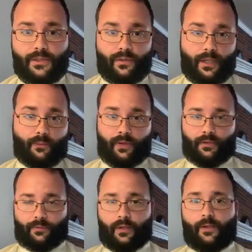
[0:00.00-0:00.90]
or they would
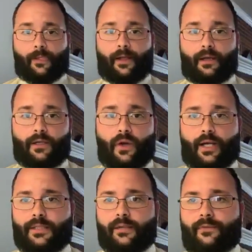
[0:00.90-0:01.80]
have
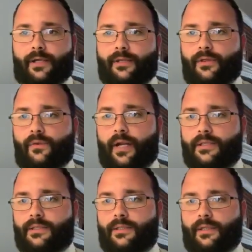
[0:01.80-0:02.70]
identified the
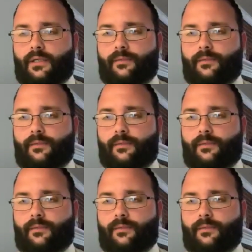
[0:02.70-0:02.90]
threats